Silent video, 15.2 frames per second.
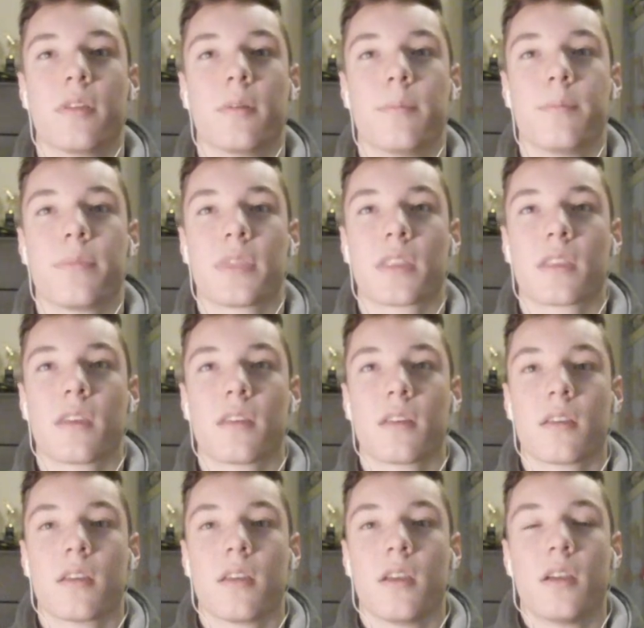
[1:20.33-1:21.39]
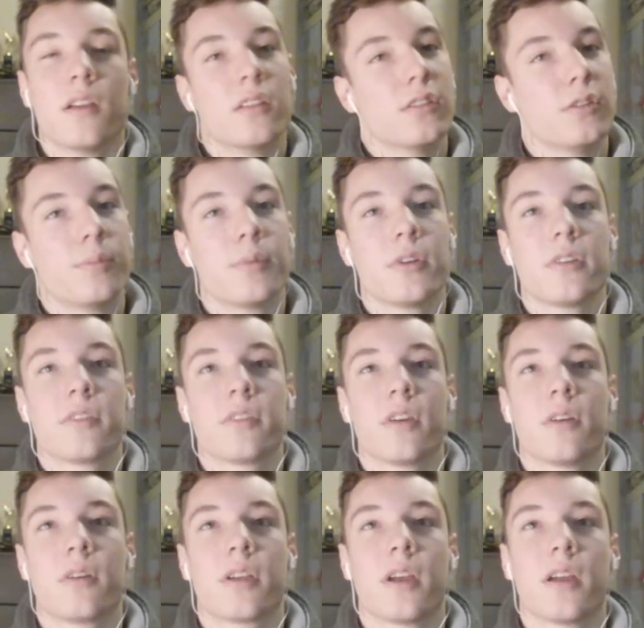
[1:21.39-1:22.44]
them. Loopers,
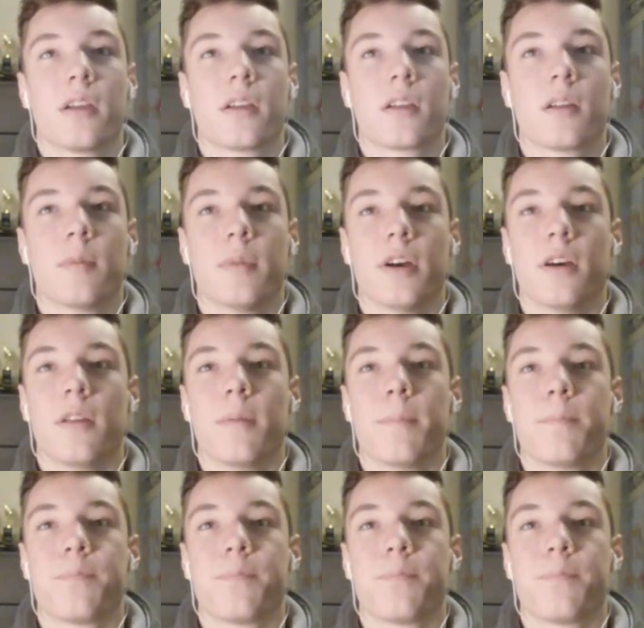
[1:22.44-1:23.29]
okay, come on.